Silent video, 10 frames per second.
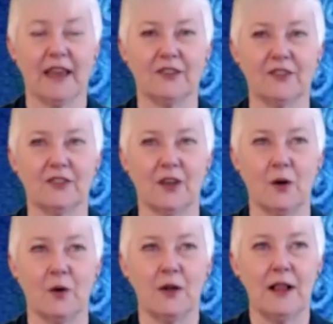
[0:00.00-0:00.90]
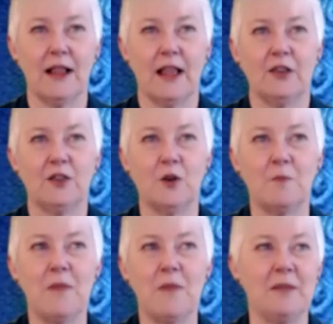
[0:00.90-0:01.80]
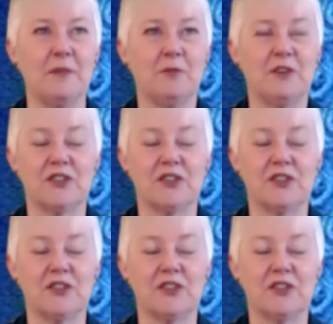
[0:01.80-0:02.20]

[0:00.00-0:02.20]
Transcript: And so, you know, maybe we